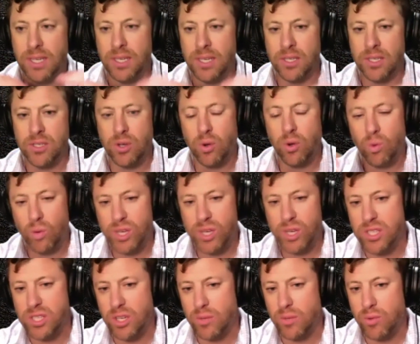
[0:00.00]
Don't wish that
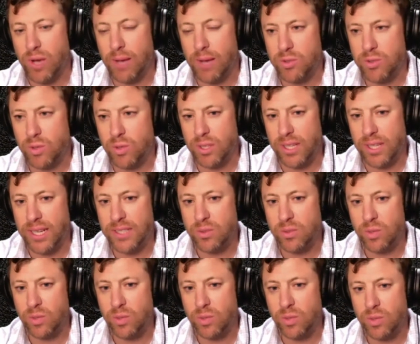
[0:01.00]
your problems were less.
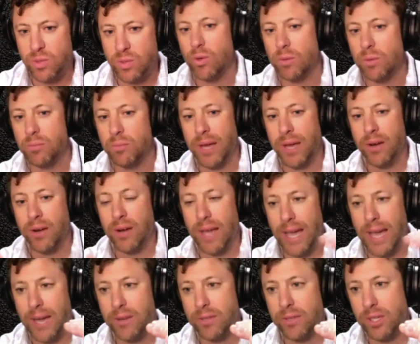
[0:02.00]
Wish that you were better at
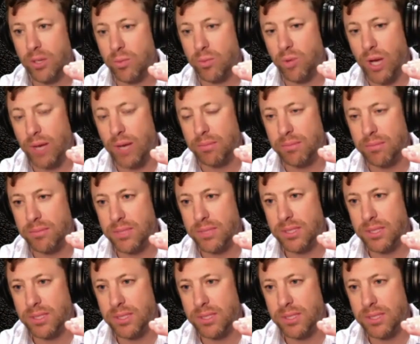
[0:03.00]
handling your problems.